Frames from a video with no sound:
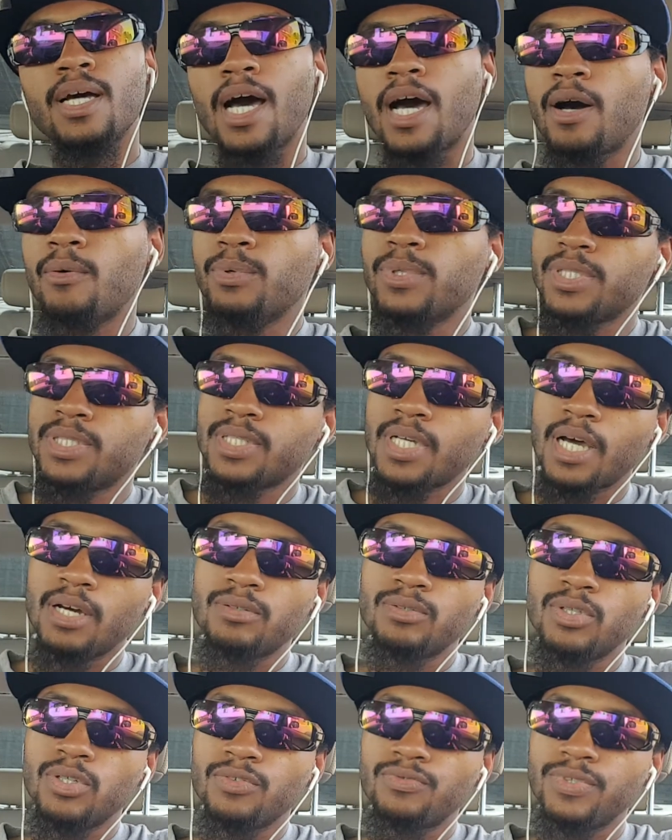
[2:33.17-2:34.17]
I
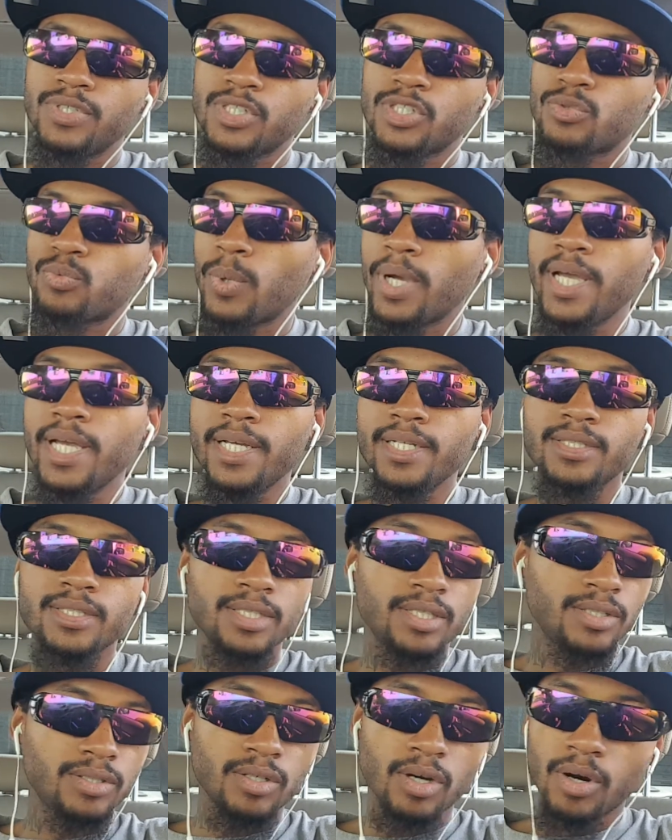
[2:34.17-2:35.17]
don't know if it's swayed to
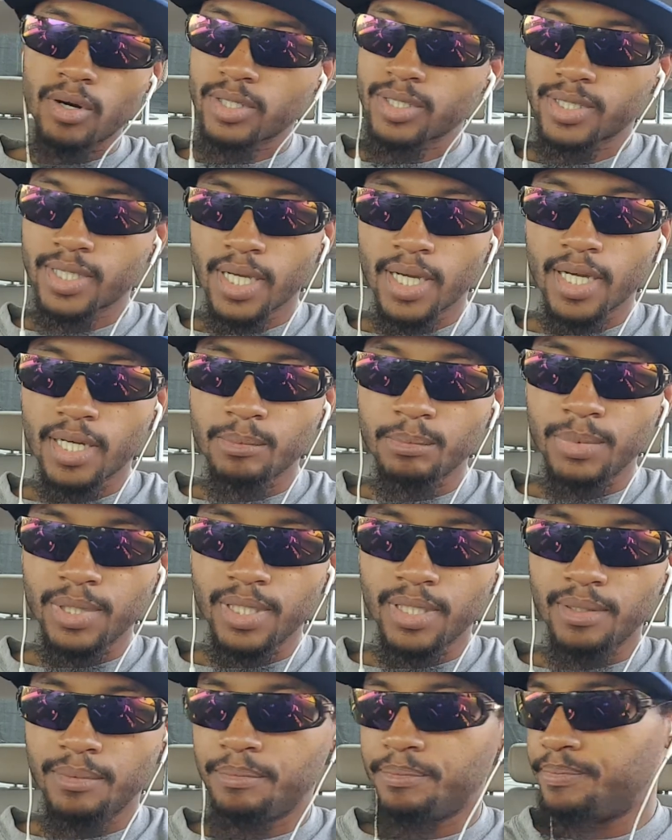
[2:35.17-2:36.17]
the dark side,
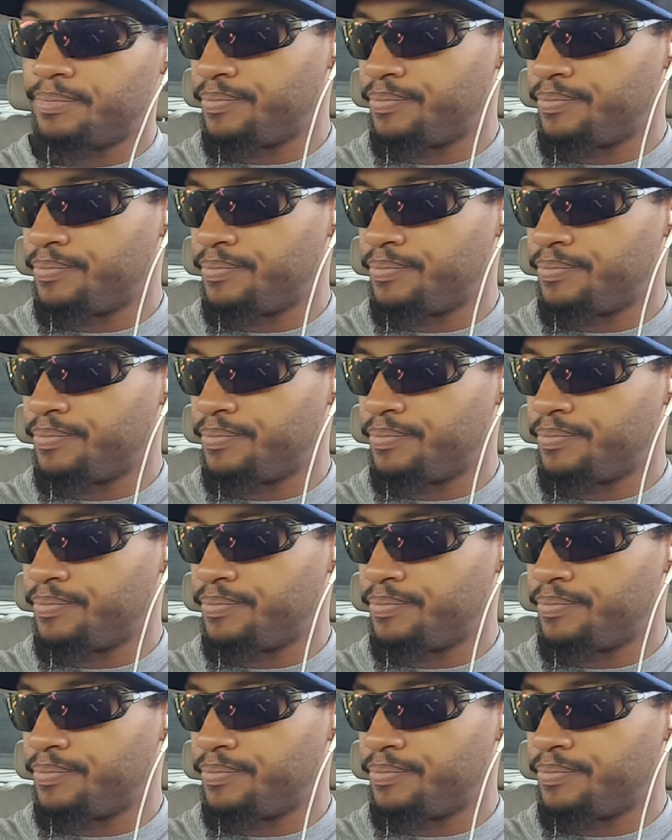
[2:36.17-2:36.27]
but